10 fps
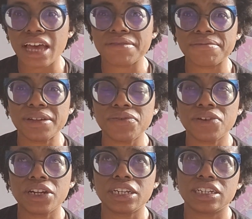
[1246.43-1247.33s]
I've been
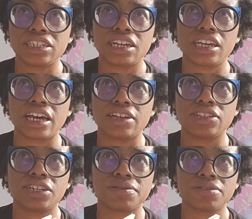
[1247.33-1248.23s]
wanting to check it
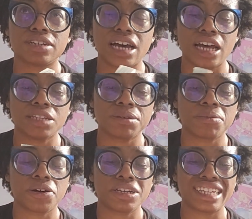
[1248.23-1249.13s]
out several times.
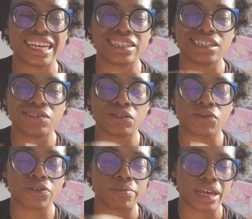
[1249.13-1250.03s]
I'm always hesitant with
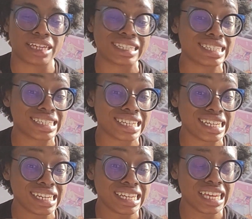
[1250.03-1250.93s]

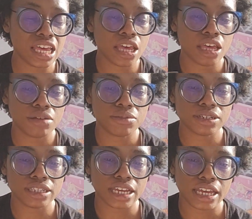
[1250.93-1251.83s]
romantasy
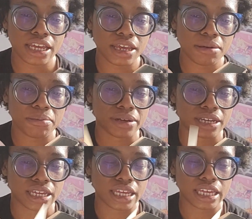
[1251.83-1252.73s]
per se,
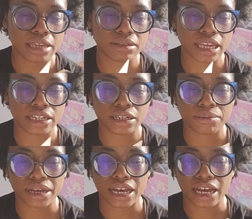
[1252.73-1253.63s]
but it keeps
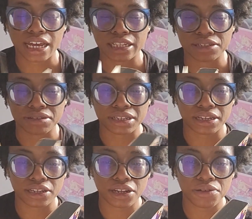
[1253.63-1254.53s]
catching my eye. So I was
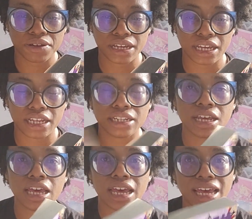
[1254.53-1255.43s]
like, you know what?
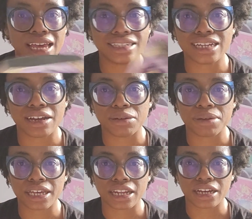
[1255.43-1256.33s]
It's time to
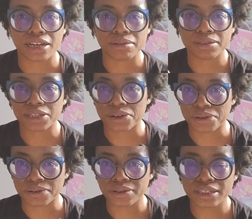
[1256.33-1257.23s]
pick it up.
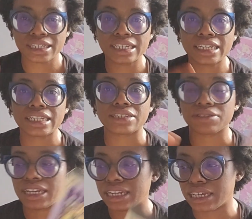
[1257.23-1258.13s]
So
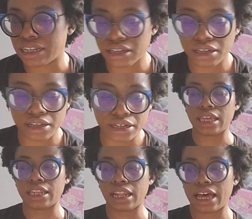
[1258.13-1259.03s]
I did. And
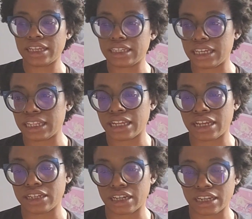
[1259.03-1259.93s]
then the last thing that
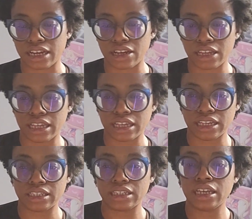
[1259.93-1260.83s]
I checked out
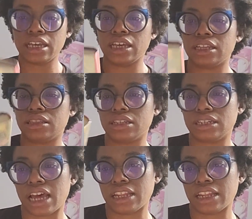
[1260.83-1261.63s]
is the